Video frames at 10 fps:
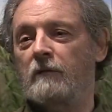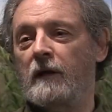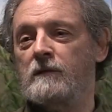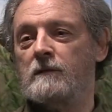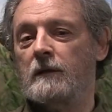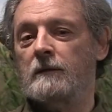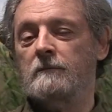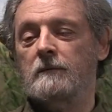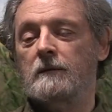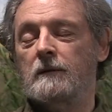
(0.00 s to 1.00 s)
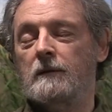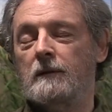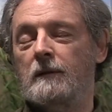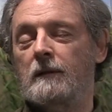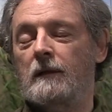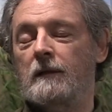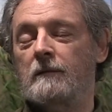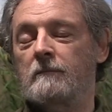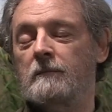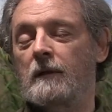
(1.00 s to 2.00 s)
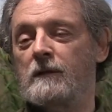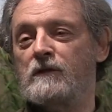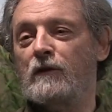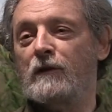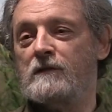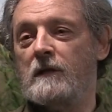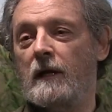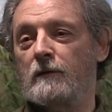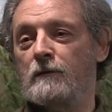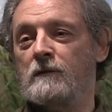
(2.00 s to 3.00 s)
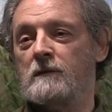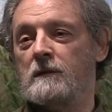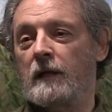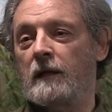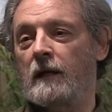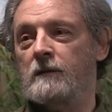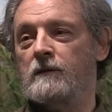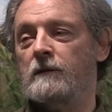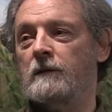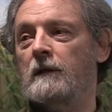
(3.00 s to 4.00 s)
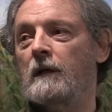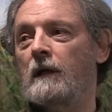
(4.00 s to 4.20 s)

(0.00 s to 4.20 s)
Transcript: face a serious diagnosis like cancer.